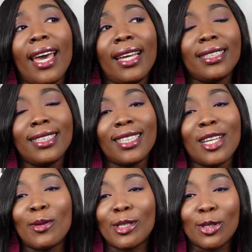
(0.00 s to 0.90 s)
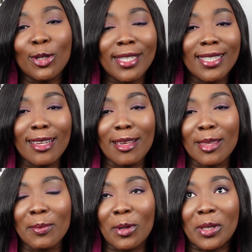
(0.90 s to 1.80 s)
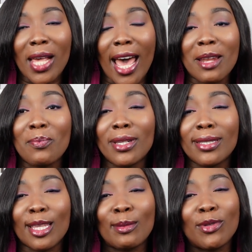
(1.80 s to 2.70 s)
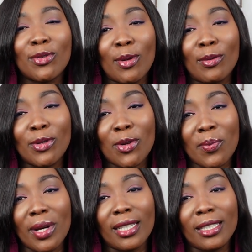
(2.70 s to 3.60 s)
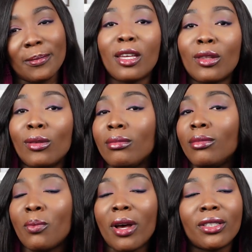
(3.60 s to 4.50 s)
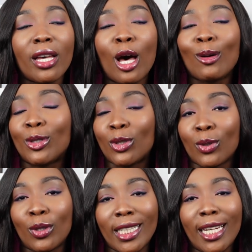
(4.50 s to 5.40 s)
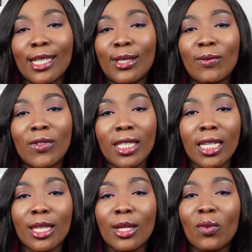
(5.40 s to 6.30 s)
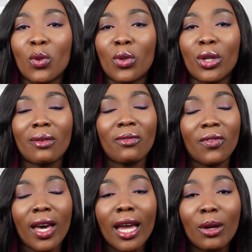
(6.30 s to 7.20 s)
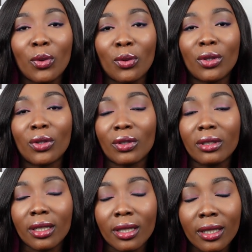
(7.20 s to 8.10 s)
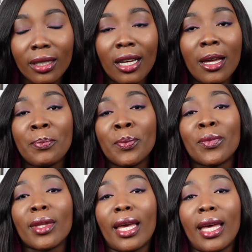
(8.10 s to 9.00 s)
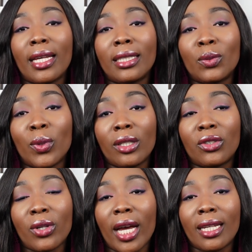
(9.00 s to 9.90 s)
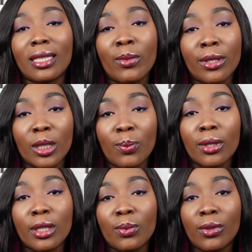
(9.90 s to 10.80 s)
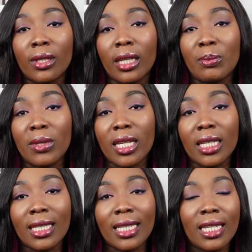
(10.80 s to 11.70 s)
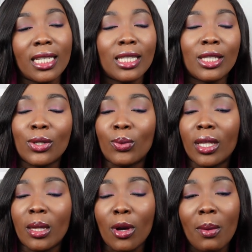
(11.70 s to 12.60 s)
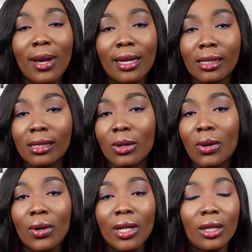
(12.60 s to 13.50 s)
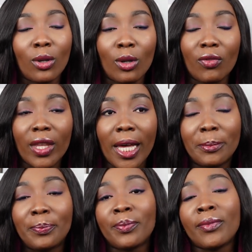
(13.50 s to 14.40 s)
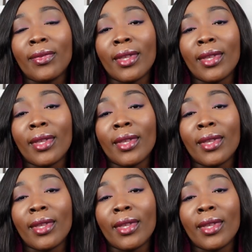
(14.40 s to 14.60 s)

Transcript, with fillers: and it was good seeing them because I had missed them so so much no matter how short at least we've seen them we know they are fine we know they're good and we tried as much as possible to keep distance, to keep our masks on and all of that.